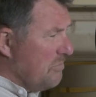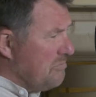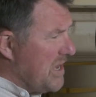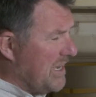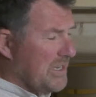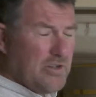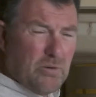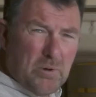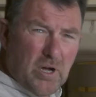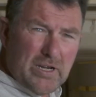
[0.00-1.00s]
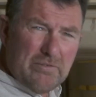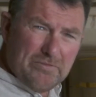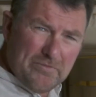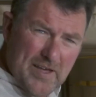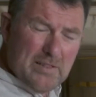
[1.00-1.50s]
making your body
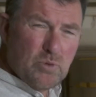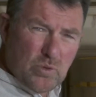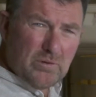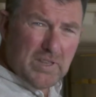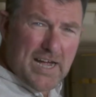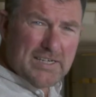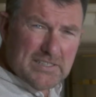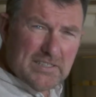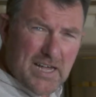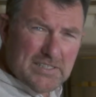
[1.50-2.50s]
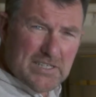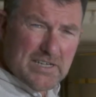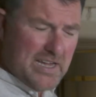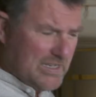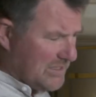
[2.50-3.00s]
feel more relaxed than it
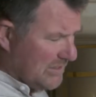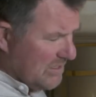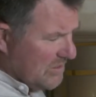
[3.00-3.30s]
actually is.